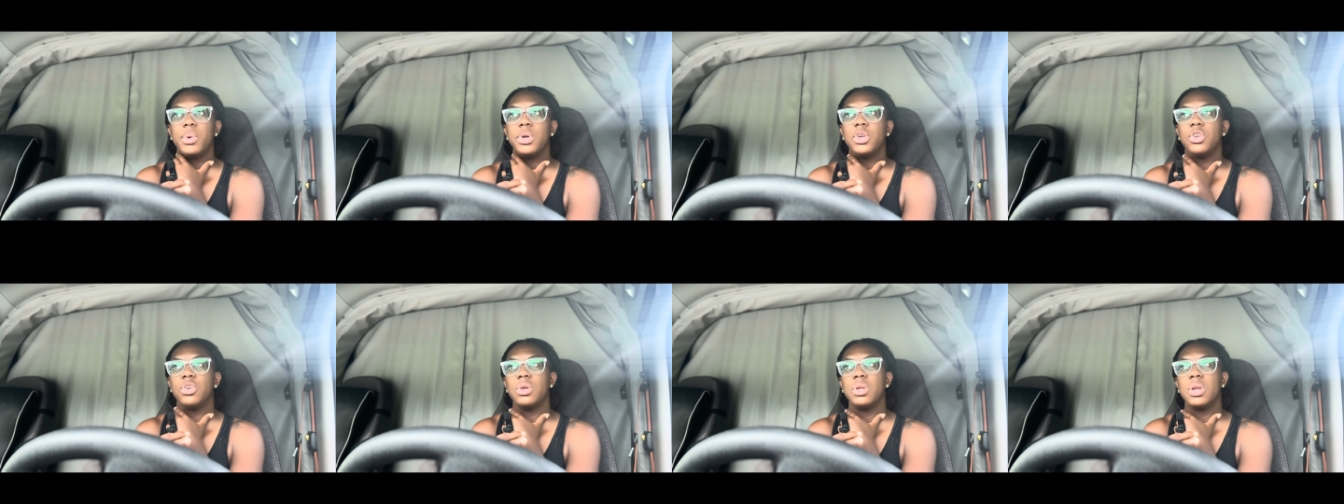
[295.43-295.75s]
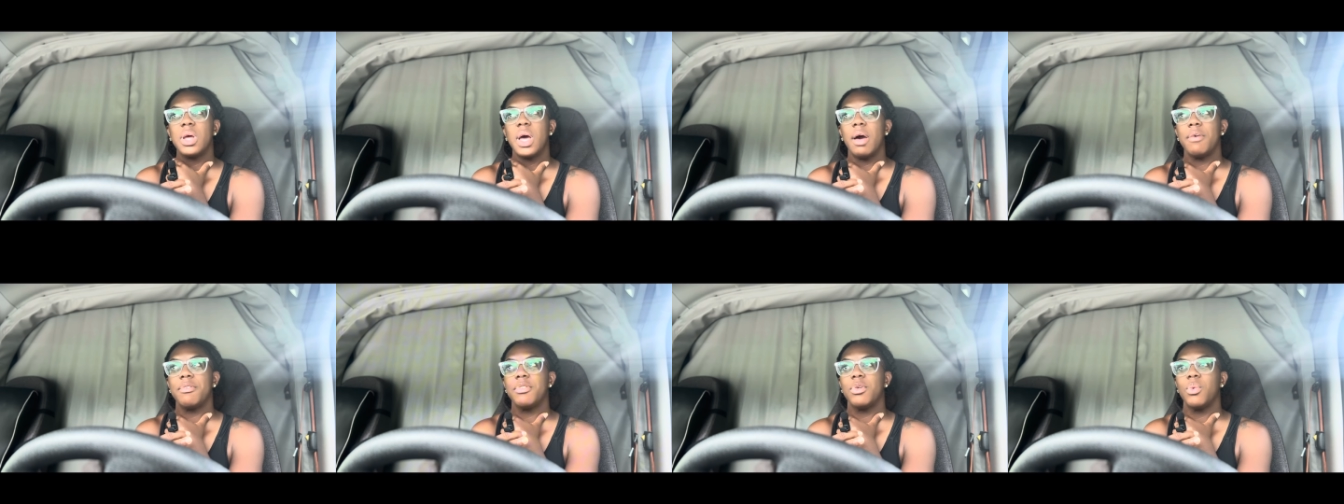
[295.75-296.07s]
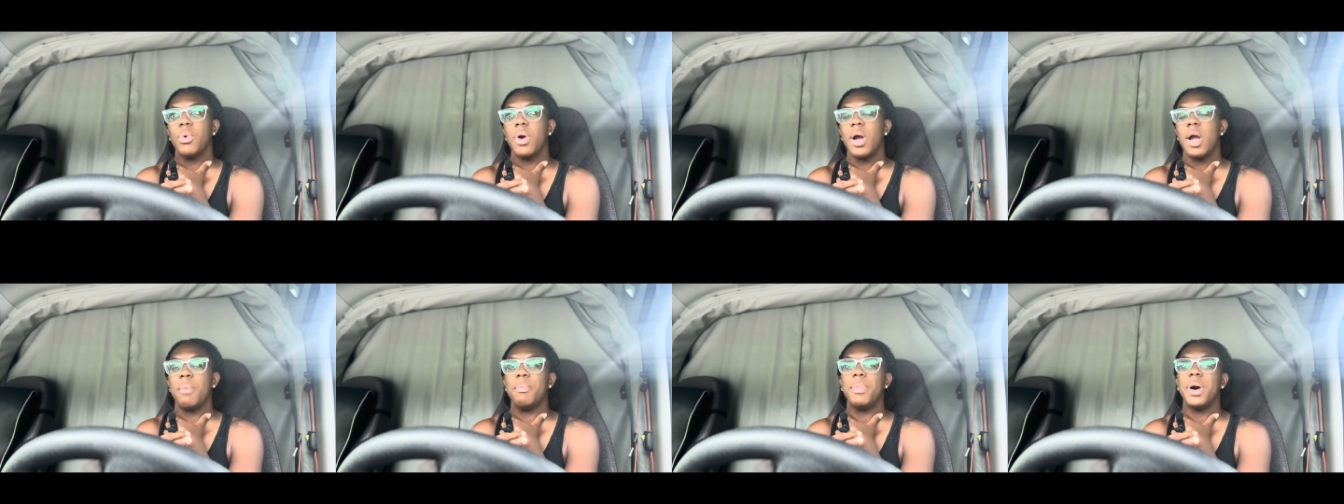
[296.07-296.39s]
We shouldn't have to
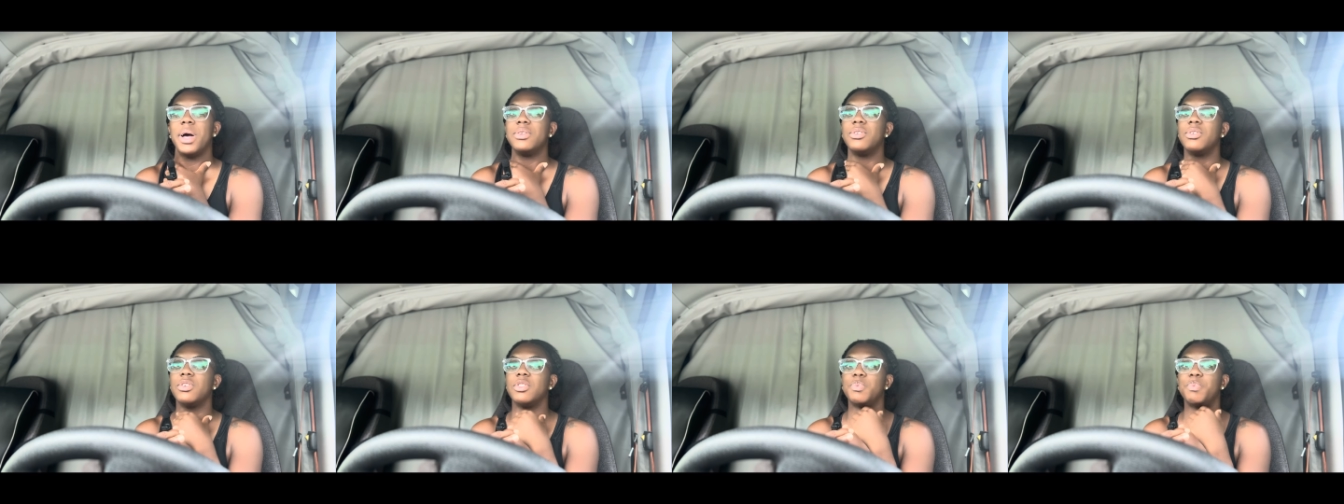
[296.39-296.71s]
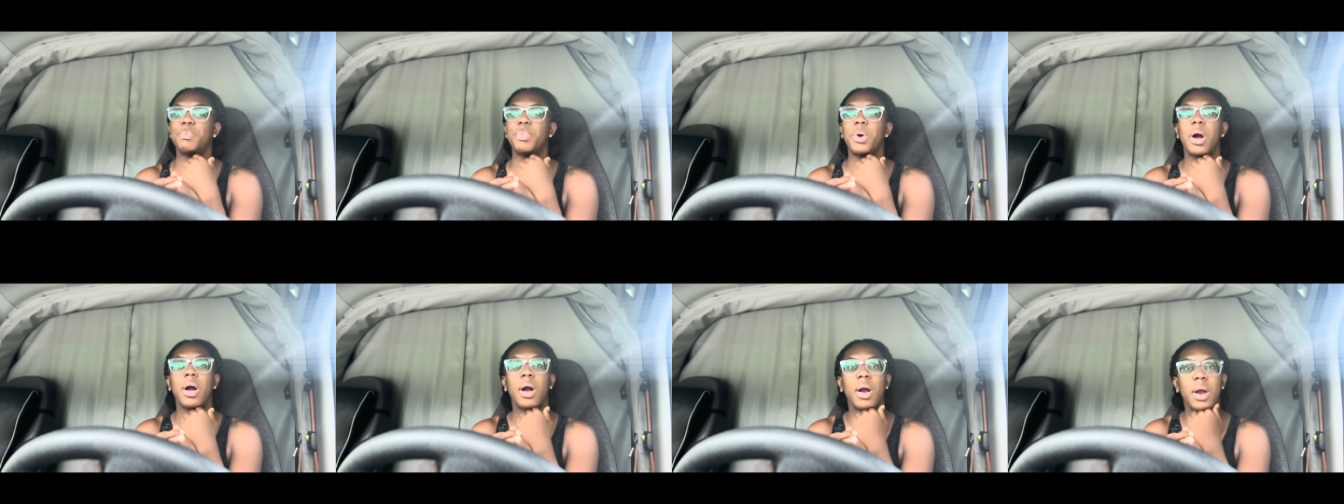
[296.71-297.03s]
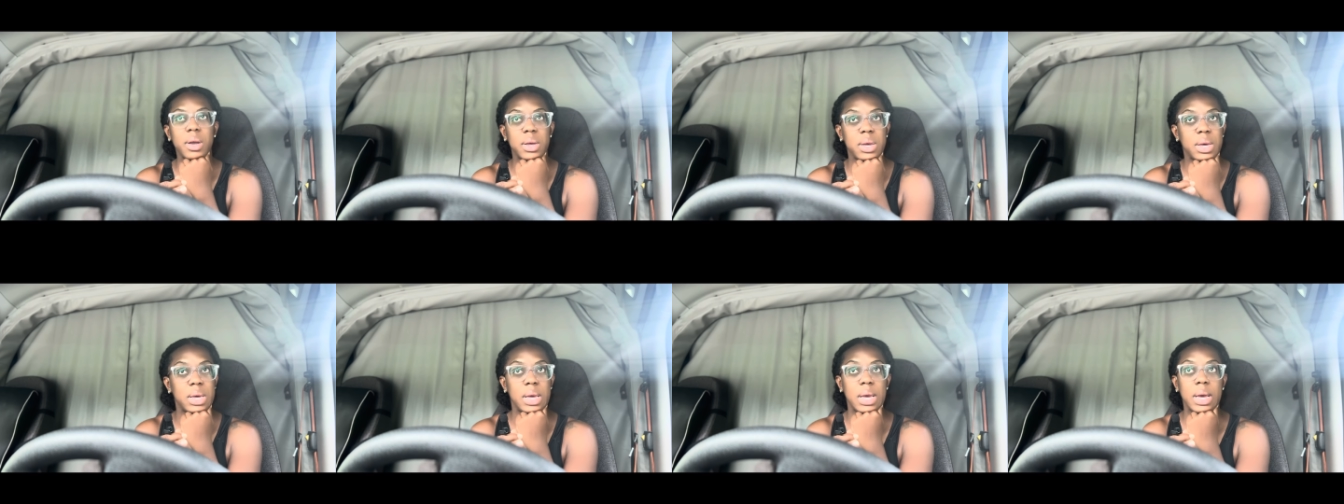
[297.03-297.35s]
worry about just
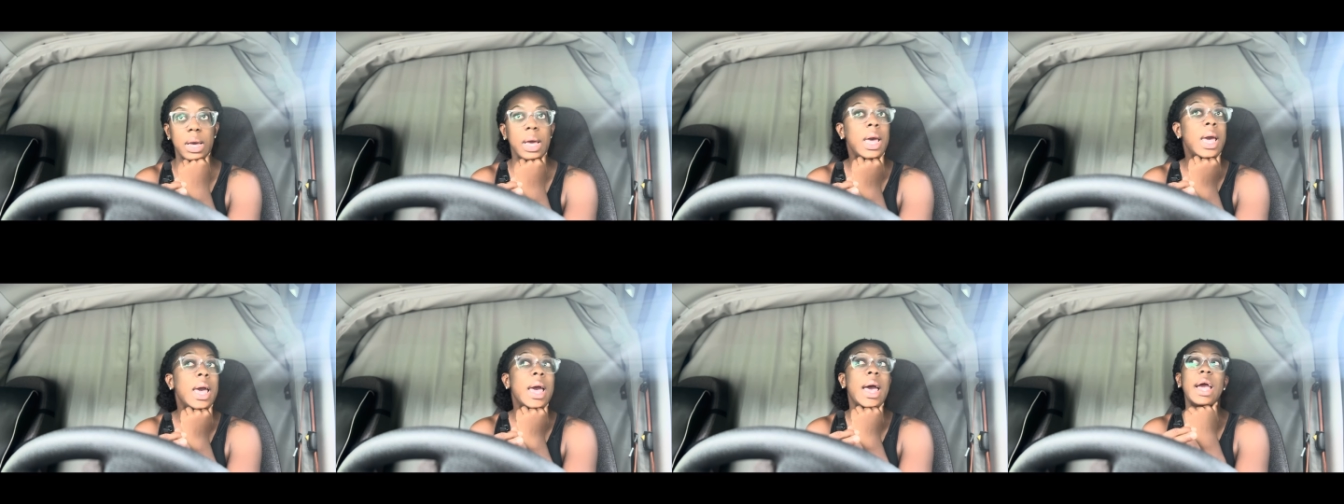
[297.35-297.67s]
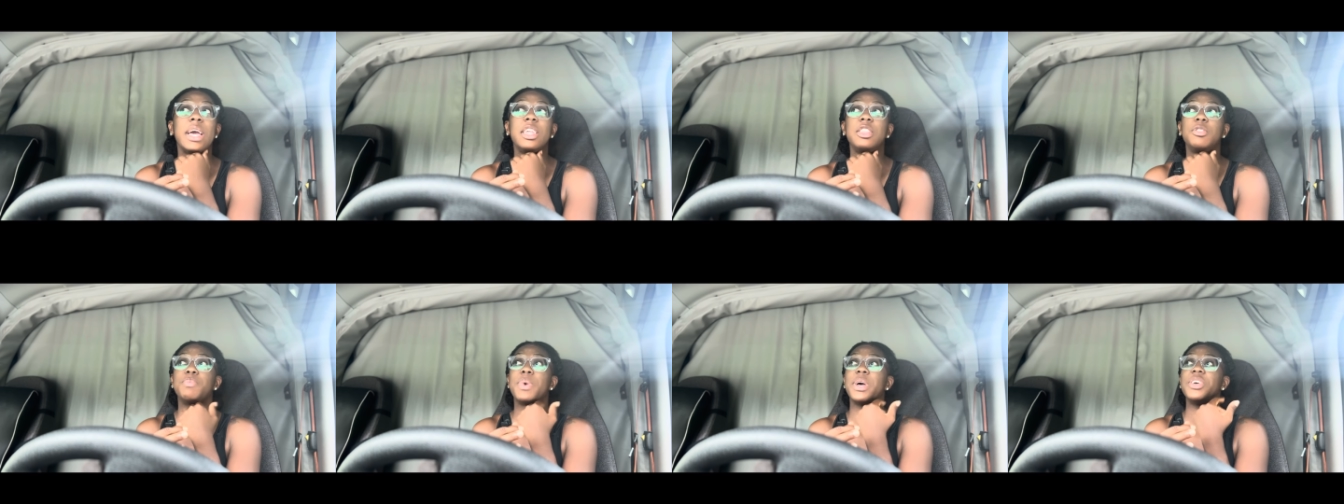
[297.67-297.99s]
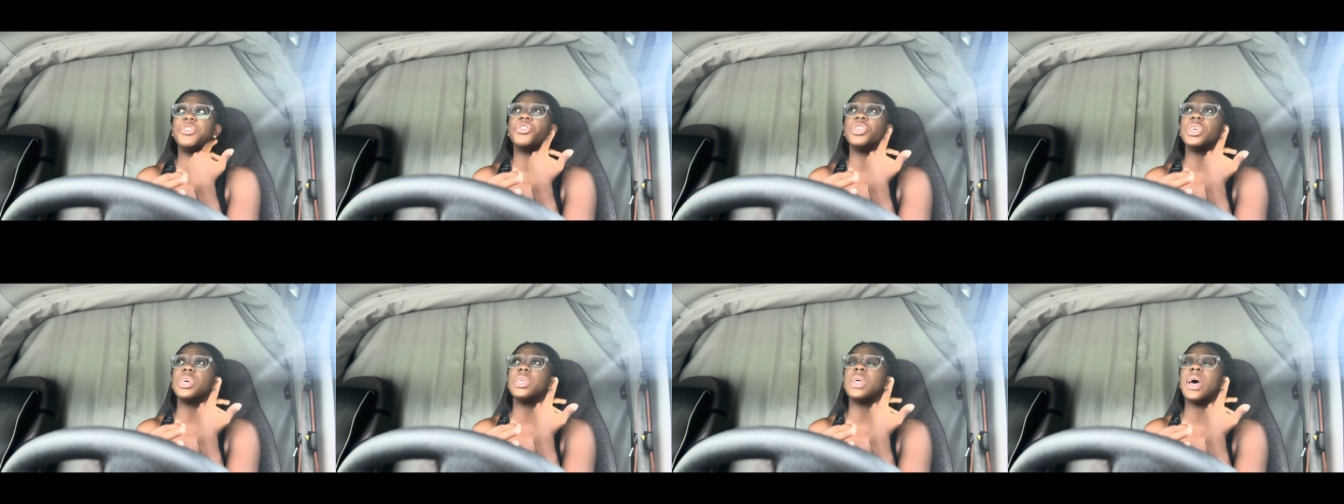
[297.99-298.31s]
parking,
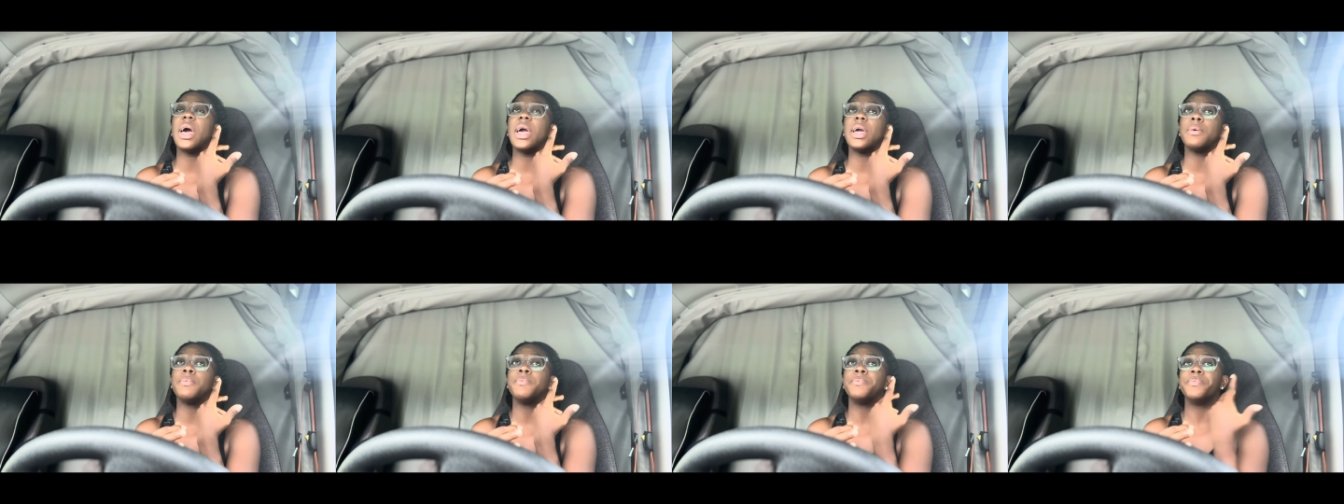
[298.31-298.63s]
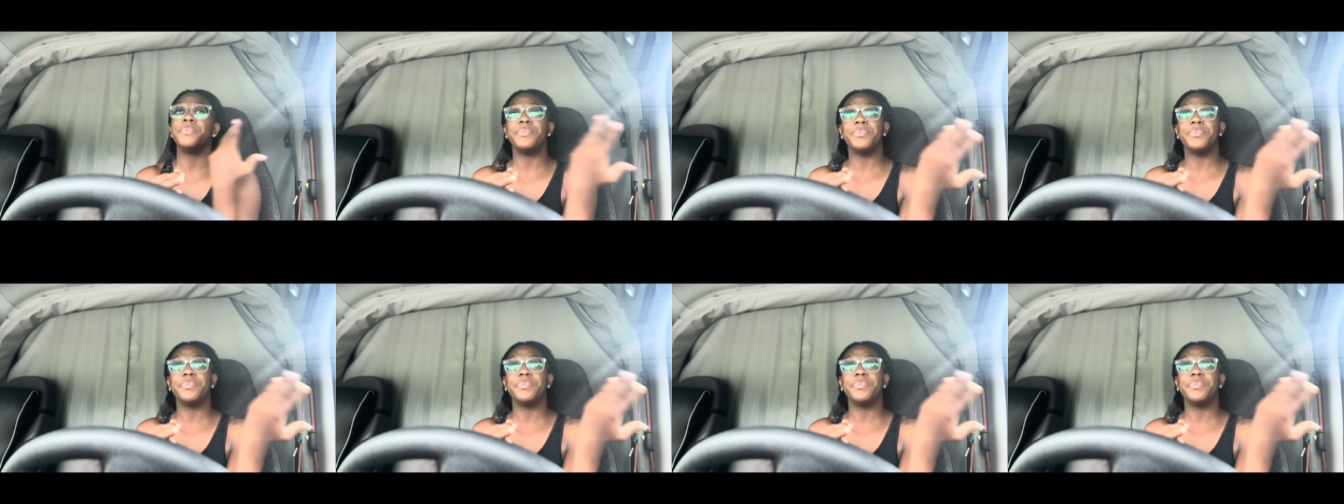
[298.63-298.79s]
especially like